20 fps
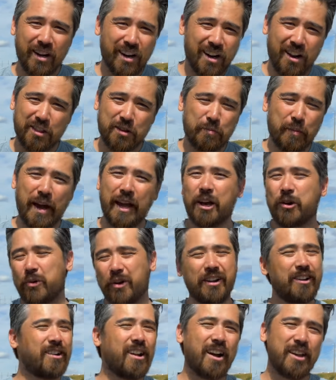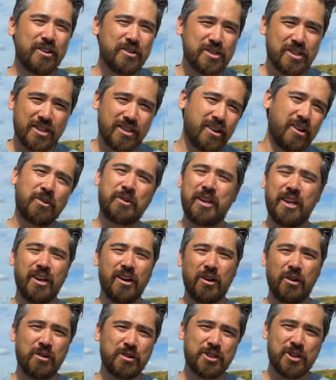in another mic, well, you're not using the
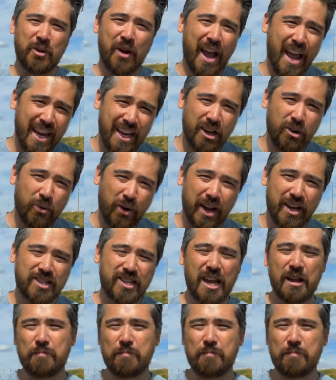Nokia Ozo anyways,